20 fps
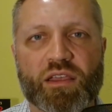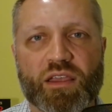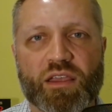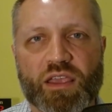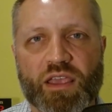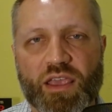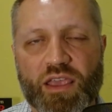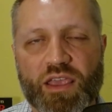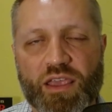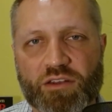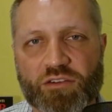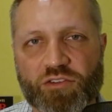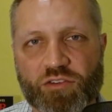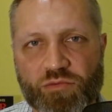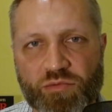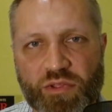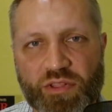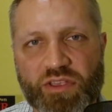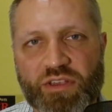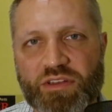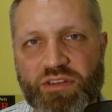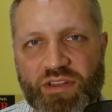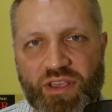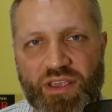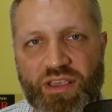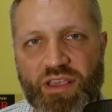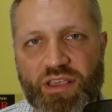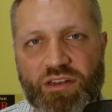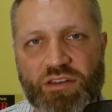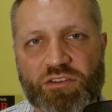and to really dig
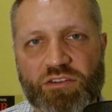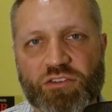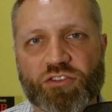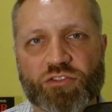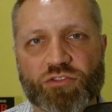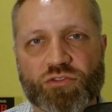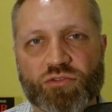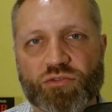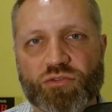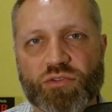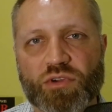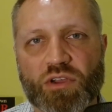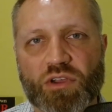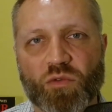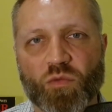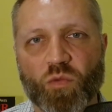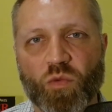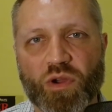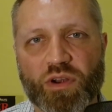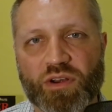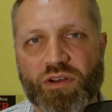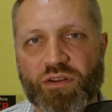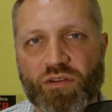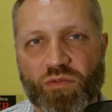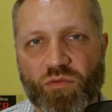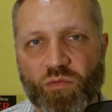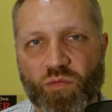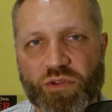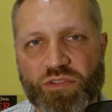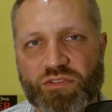into
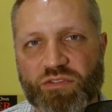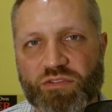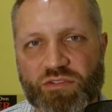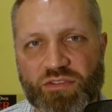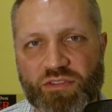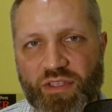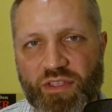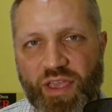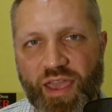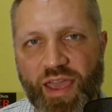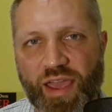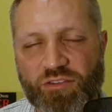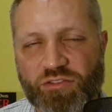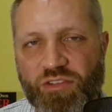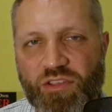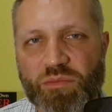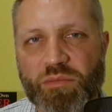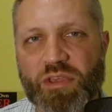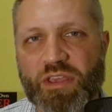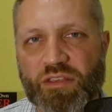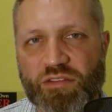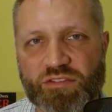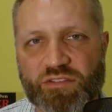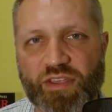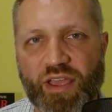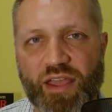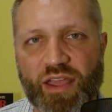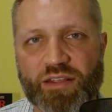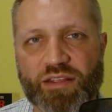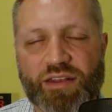what's actually being
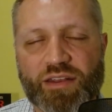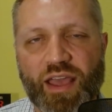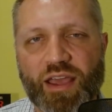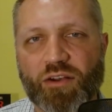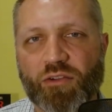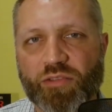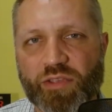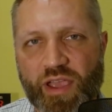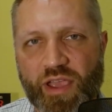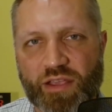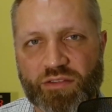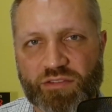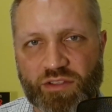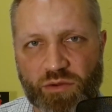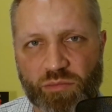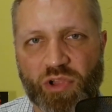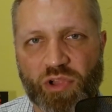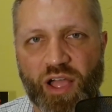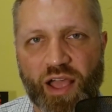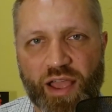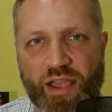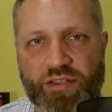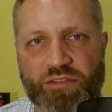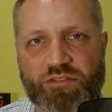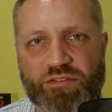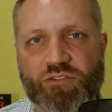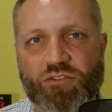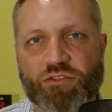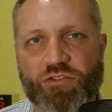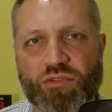said, not only as it applies
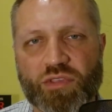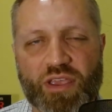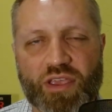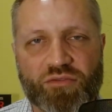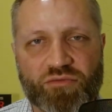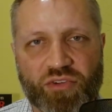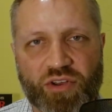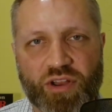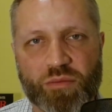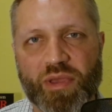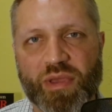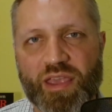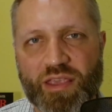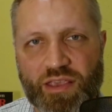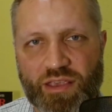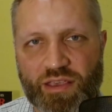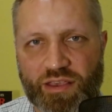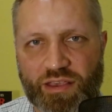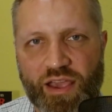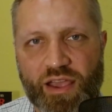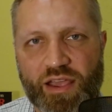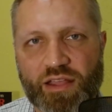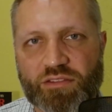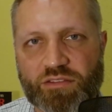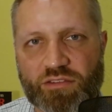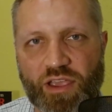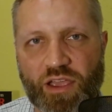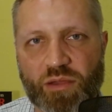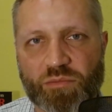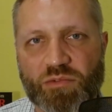to the infinite banking
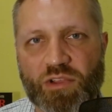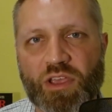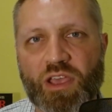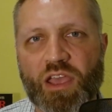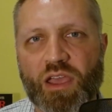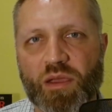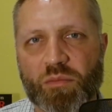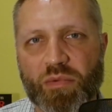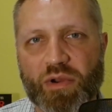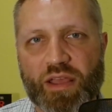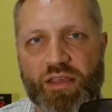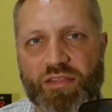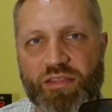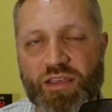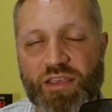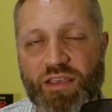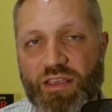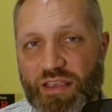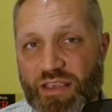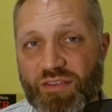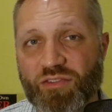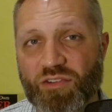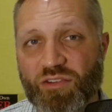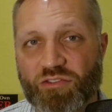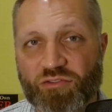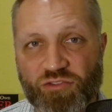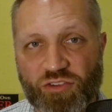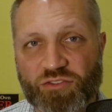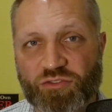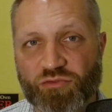concept, but I think even
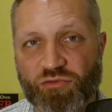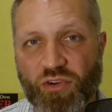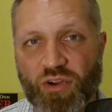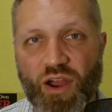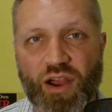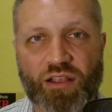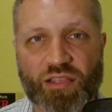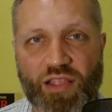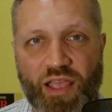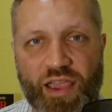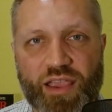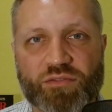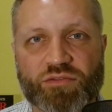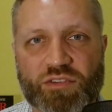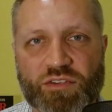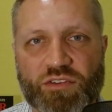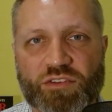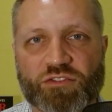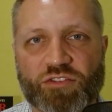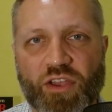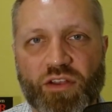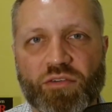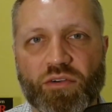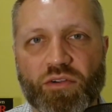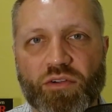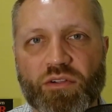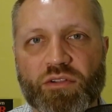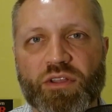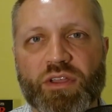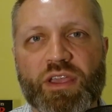just for our lives in
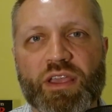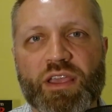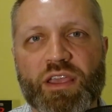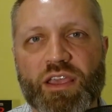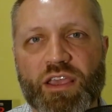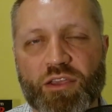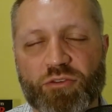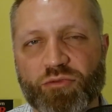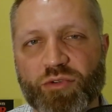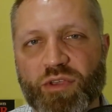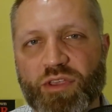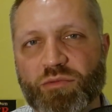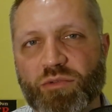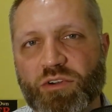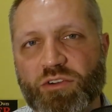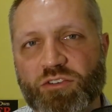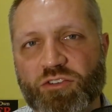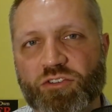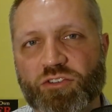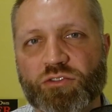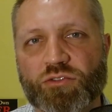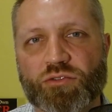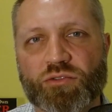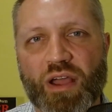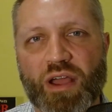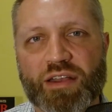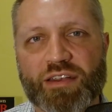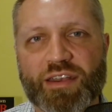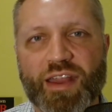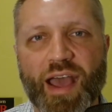general. If we were to
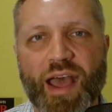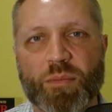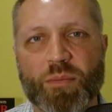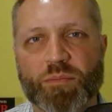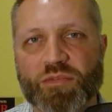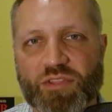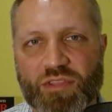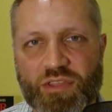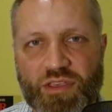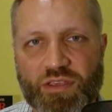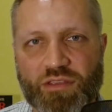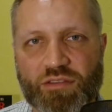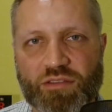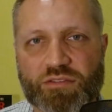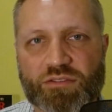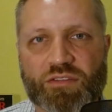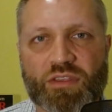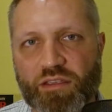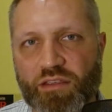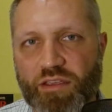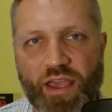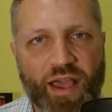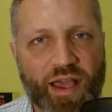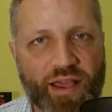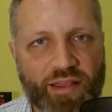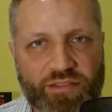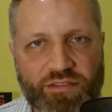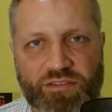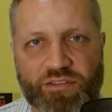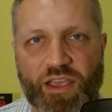adopt these
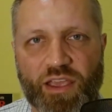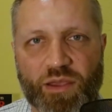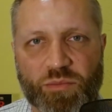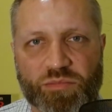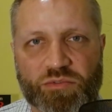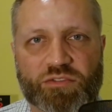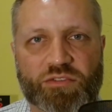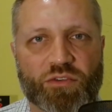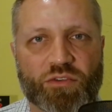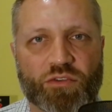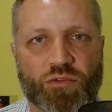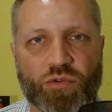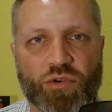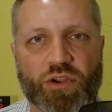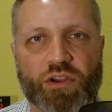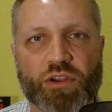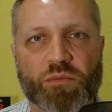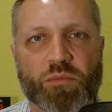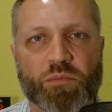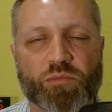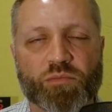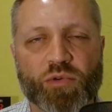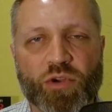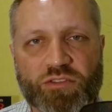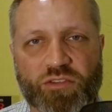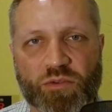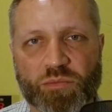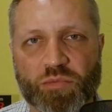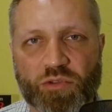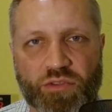concepts or
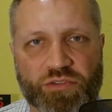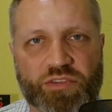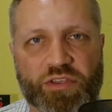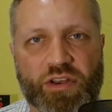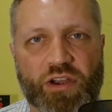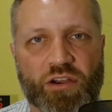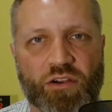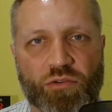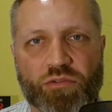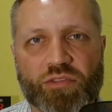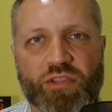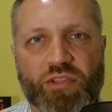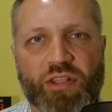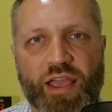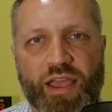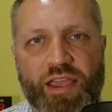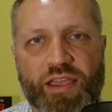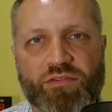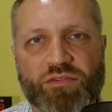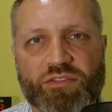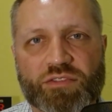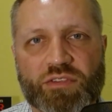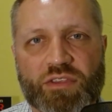principles in our own lives,